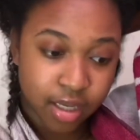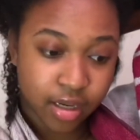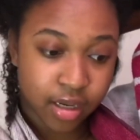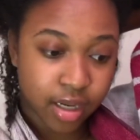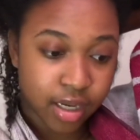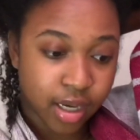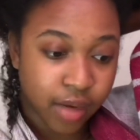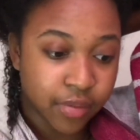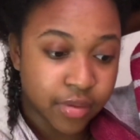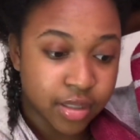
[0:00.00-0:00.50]
and
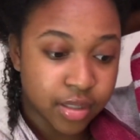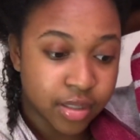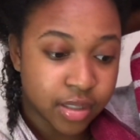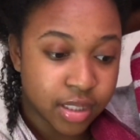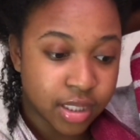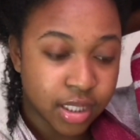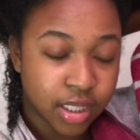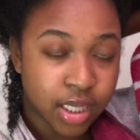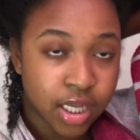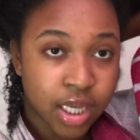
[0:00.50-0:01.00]
I would
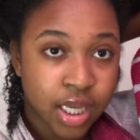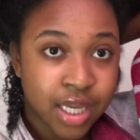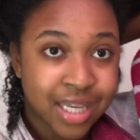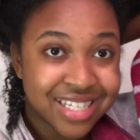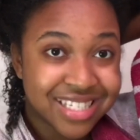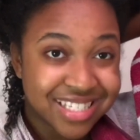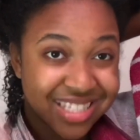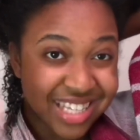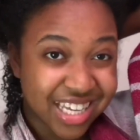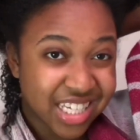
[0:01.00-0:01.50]
literally
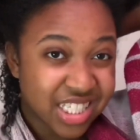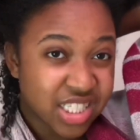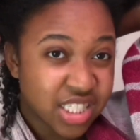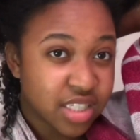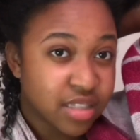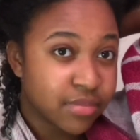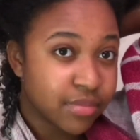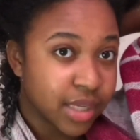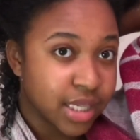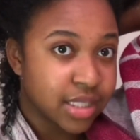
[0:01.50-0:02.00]
section
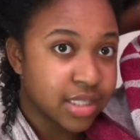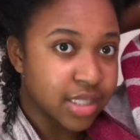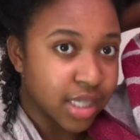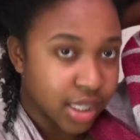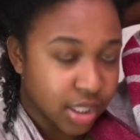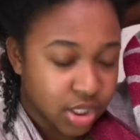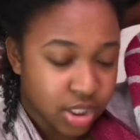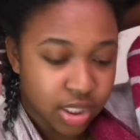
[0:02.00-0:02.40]
by section,